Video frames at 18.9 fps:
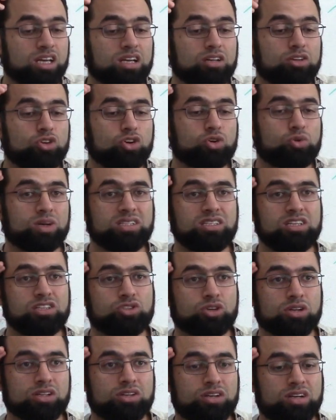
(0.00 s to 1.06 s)
Look what he
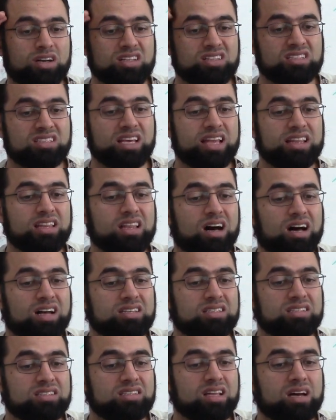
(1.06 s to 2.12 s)
told her. Send
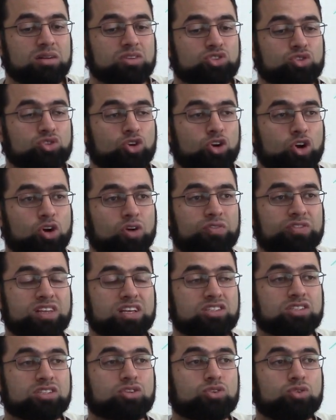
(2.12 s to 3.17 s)
us the suhuf, the
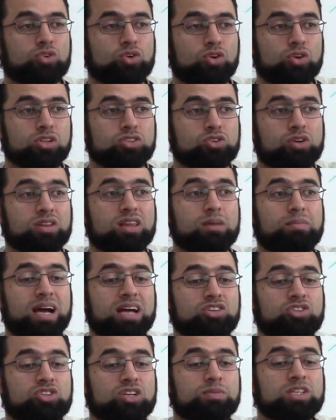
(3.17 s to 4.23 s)
scrolls or the
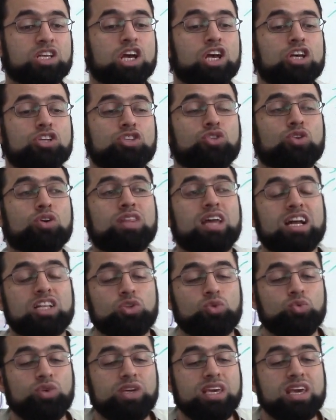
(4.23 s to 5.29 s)
manuscripts so that
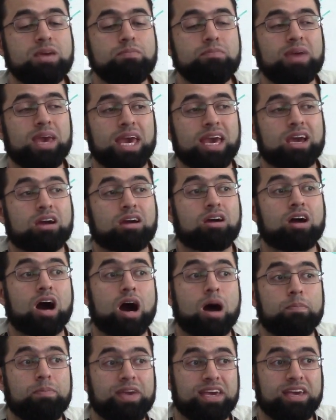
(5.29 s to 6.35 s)
we make
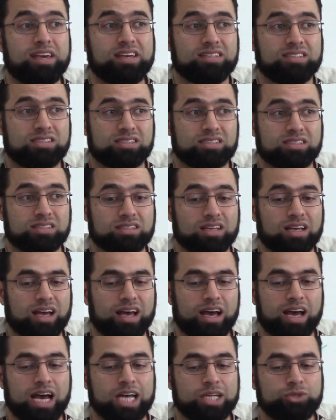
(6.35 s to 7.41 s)
copies
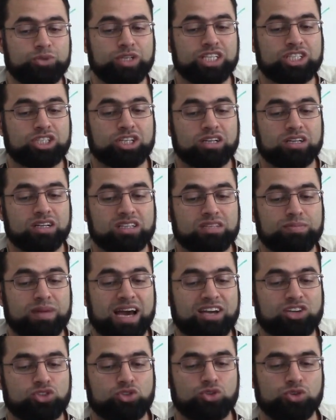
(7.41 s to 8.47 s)
and return it
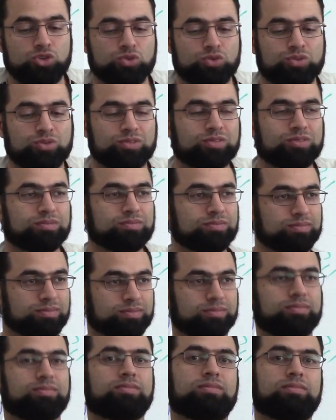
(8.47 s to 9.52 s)
back to you.
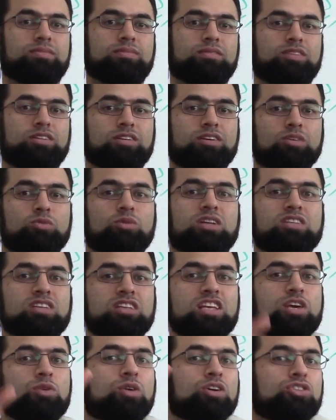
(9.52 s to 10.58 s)
What
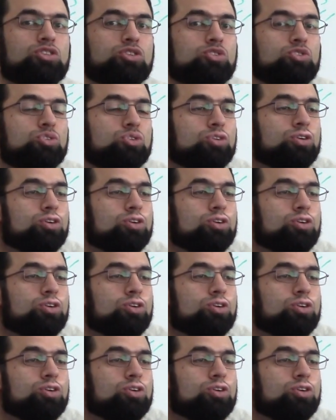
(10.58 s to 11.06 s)
did he want to do?